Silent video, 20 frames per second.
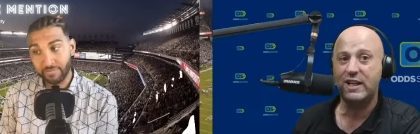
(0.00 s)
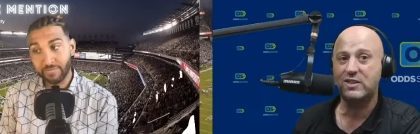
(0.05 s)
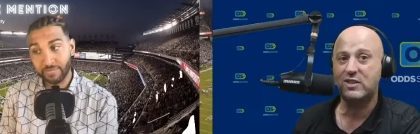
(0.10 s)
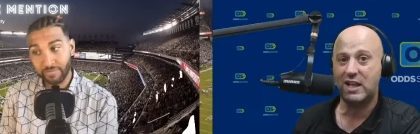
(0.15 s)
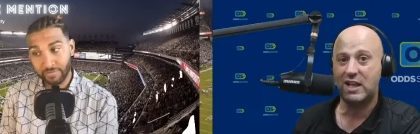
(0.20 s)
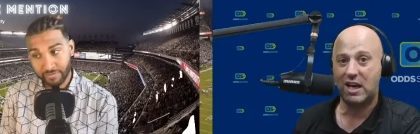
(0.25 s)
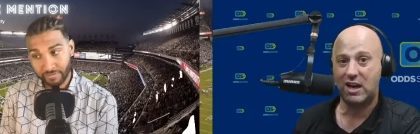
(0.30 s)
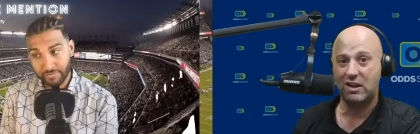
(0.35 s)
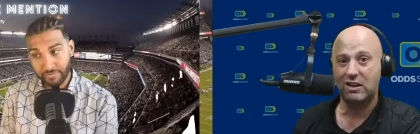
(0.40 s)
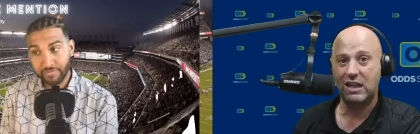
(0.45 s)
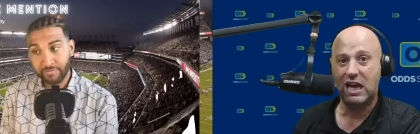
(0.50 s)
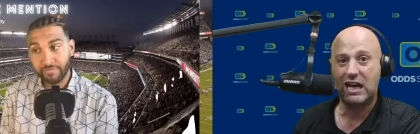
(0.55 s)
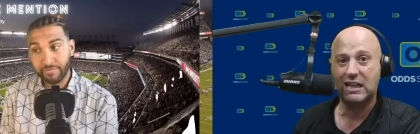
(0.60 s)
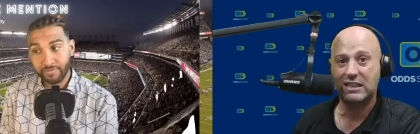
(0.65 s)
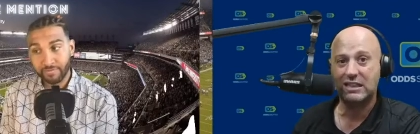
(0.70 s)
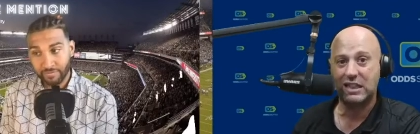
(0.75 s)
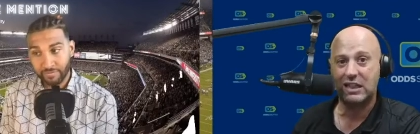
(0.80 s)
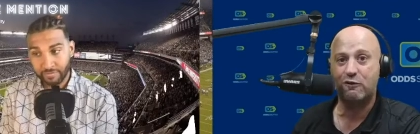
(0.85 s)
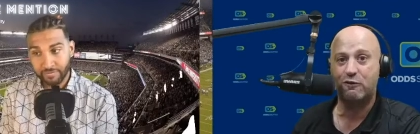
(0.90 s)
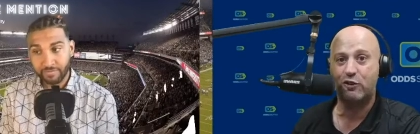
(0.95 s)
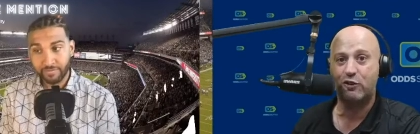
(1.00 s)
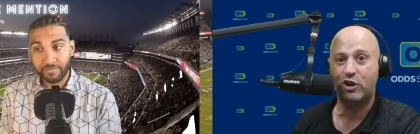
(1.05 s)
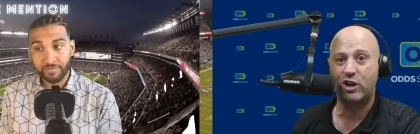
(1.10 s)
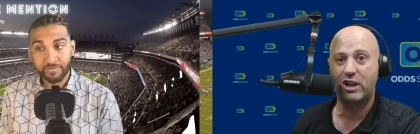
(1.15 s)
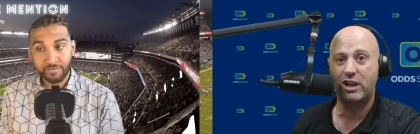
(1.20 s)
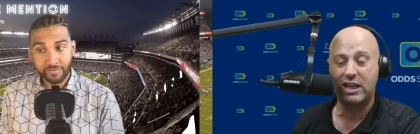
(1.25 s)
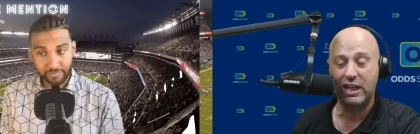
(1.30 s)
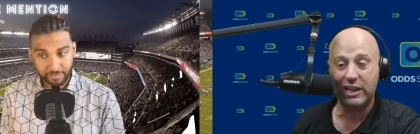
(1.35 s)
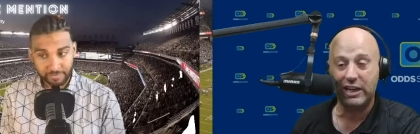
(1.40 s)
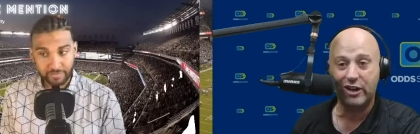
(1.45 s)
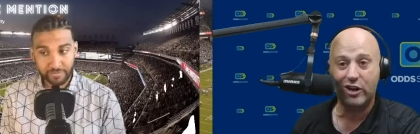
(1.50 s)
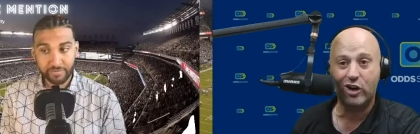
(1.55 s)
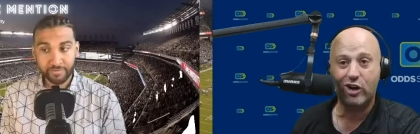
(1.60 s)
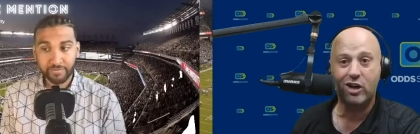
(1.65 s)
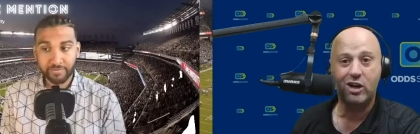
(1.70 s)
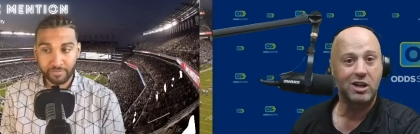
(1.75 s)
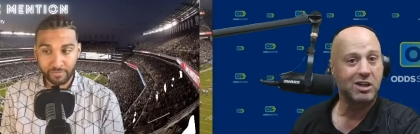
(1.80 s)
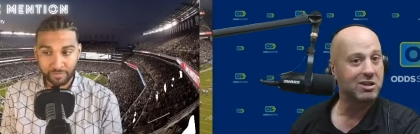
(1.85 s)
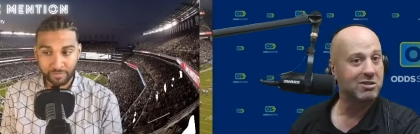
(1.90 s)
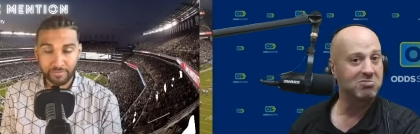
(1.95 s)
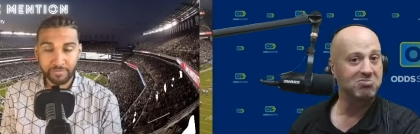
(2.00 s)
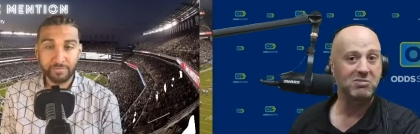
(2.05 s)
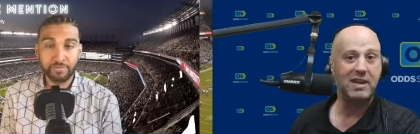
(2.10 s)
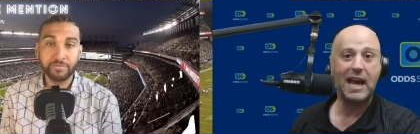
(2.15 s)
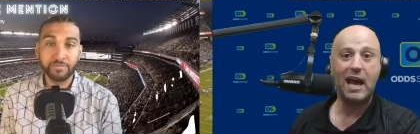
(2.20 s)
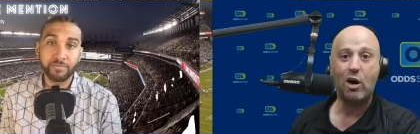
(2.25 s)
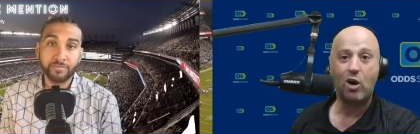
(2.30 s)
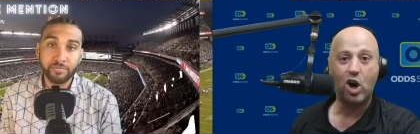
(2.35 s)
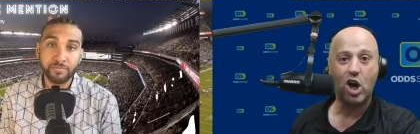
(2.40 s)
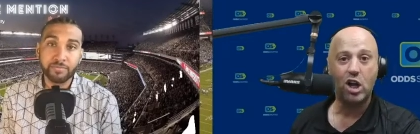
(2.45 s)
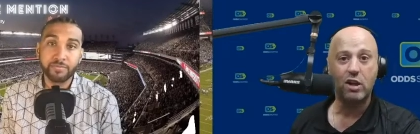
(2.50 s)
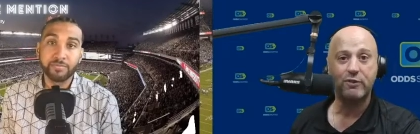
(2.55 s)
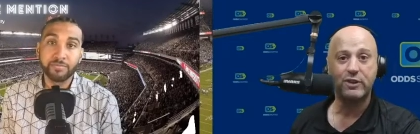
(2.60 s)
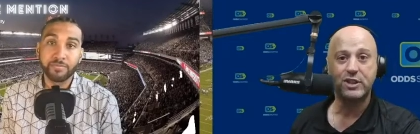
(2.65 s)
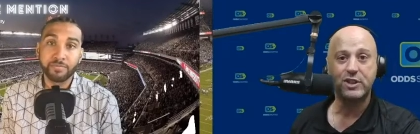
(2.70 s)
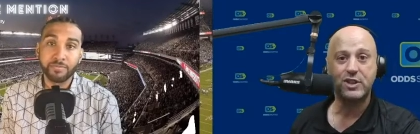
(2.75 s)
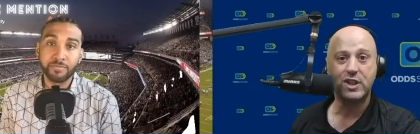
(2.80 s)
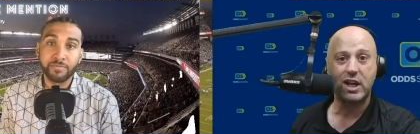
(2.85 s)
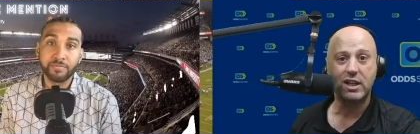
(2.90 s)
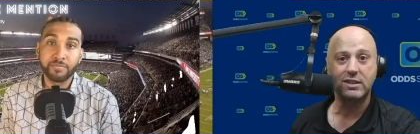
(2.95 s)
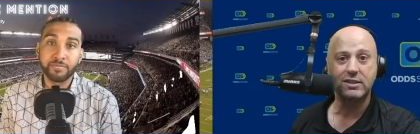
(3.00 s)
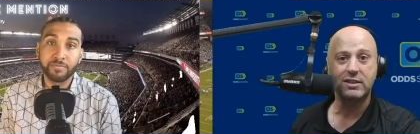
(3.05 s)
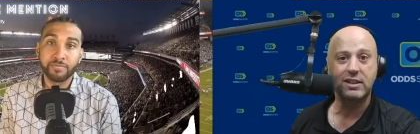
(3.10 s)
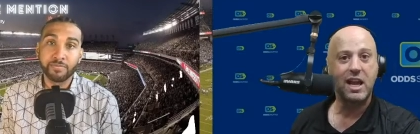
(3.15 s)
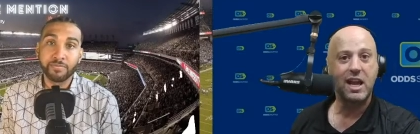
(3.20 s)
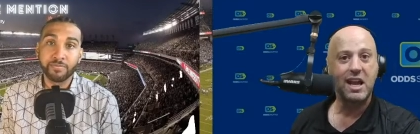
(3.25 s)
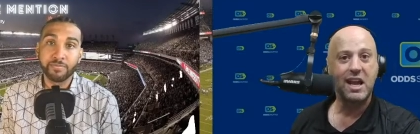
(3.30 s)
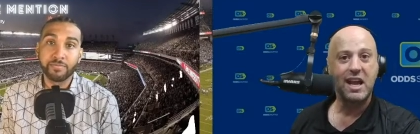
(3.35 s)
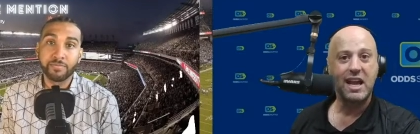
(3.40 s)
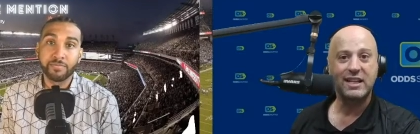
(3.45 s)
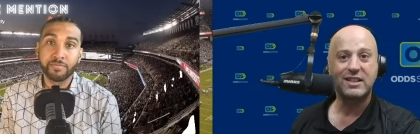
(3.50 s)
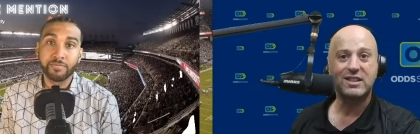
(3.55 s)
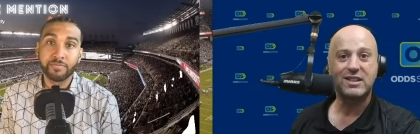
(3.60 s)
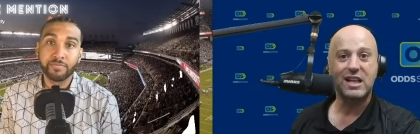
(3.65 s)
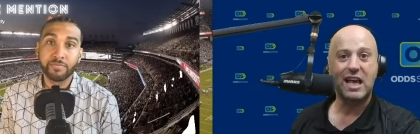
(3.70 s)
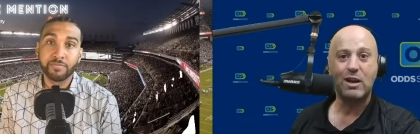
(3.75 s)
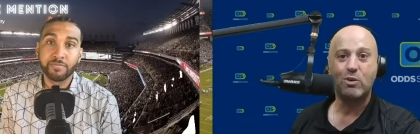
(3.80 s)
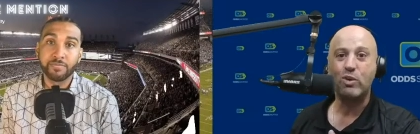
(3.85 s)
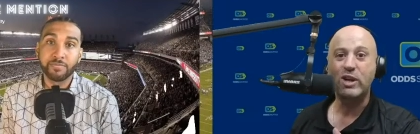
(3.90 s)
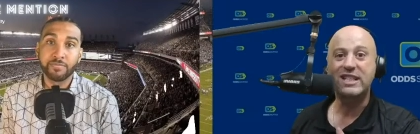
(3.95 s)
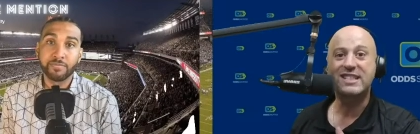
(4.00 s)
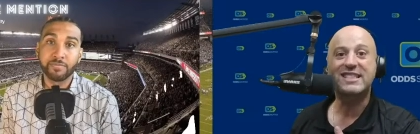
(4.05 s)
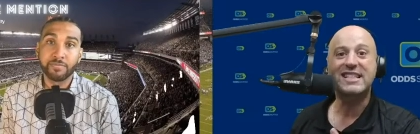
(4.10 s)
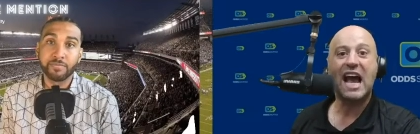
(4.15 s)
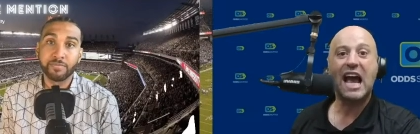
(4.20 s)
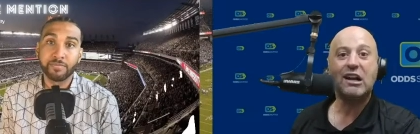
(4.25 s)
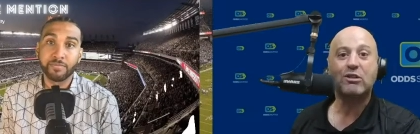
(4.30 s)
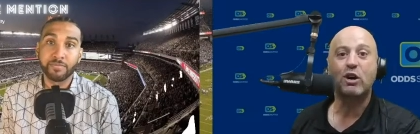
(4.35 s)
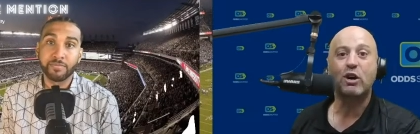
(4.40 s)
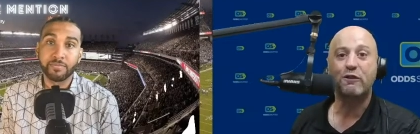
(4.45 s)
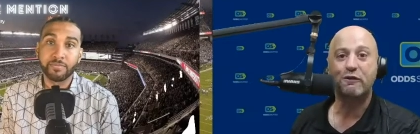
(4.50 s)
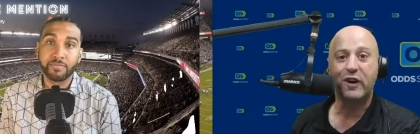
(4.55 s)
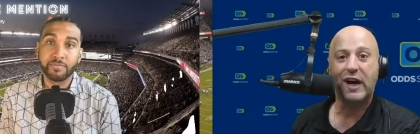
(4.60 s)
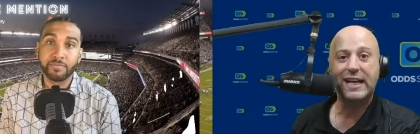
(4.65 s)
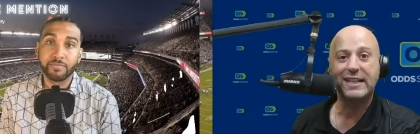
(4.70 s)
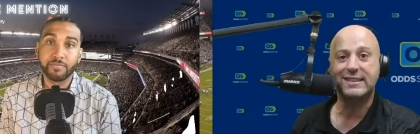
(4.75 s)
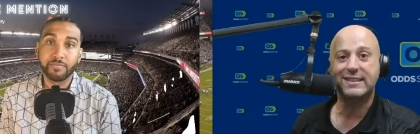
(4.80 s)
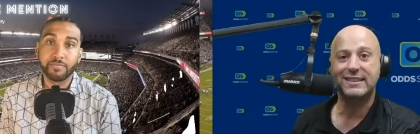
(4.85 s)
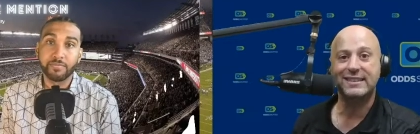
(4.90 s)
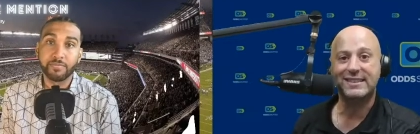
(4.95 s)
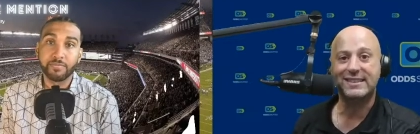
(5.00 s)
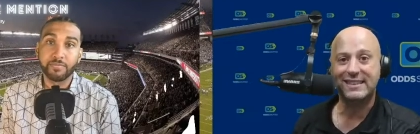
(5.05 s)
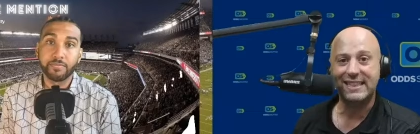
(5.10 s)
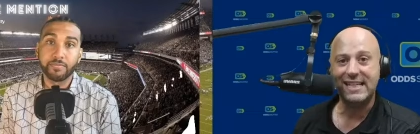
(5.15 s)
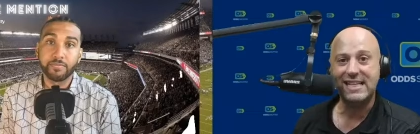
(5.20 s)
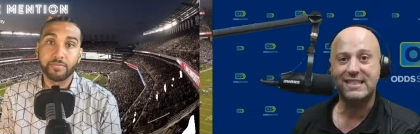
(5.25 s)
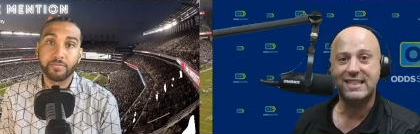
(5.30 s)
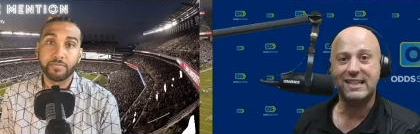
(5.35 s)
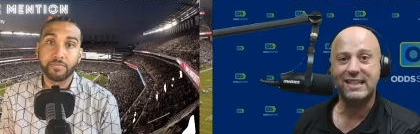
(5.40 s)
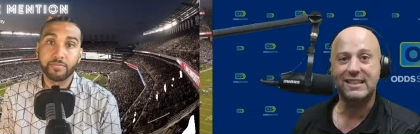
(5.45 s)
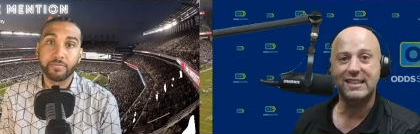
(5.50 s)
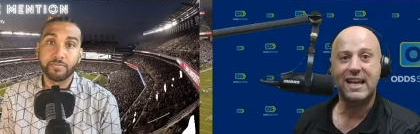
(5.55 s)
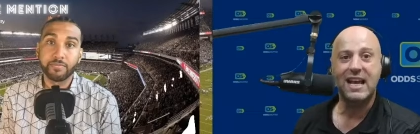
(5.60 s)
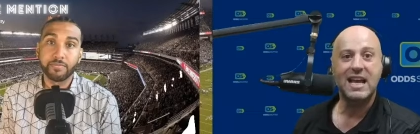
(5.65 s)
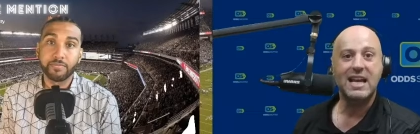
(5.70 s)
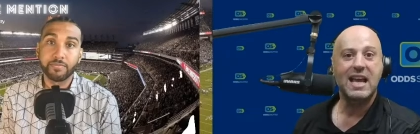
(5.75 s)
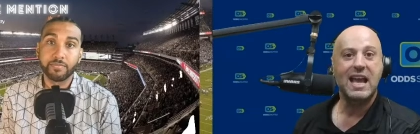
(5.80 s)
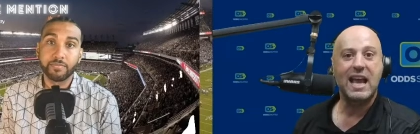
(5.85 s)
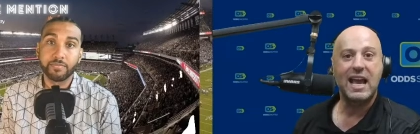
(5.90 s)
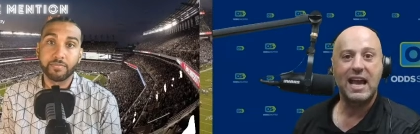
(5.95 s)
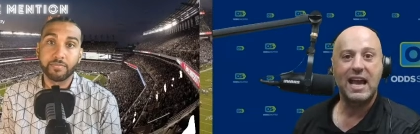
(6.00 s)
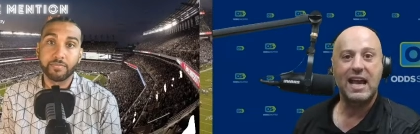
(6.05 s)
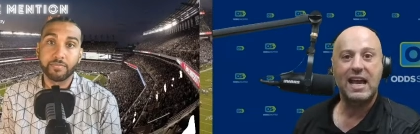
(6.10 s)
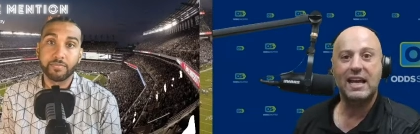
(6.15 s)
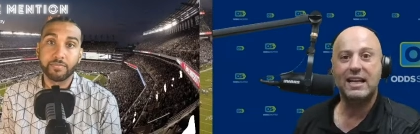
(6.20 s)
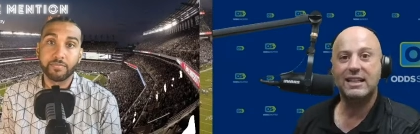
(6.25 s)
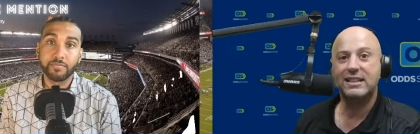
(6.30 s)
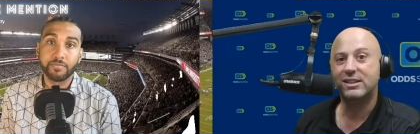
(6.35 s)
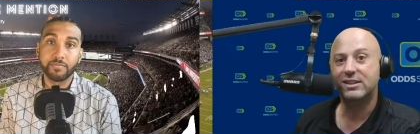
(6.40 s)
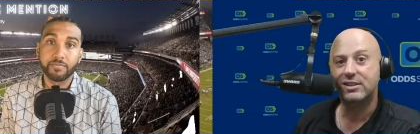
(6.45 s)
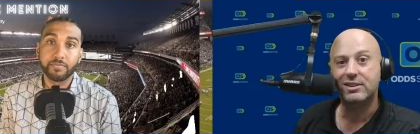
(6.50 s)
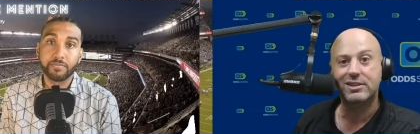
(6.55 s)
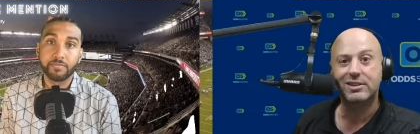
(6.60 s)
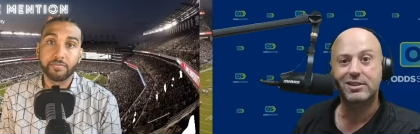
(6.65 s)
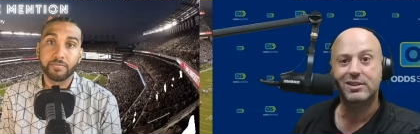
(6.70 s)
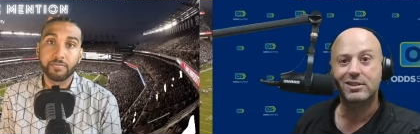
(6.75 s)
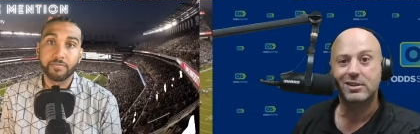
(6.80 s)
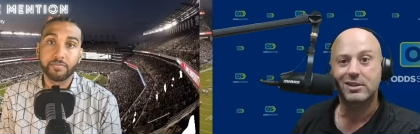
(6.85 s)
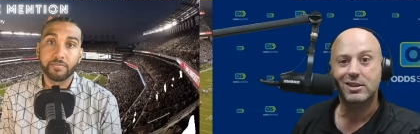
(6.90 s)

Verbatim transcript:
Speaker 1: that are locked in for a year. Now, all of a sudden, it's like we sacrificed the season and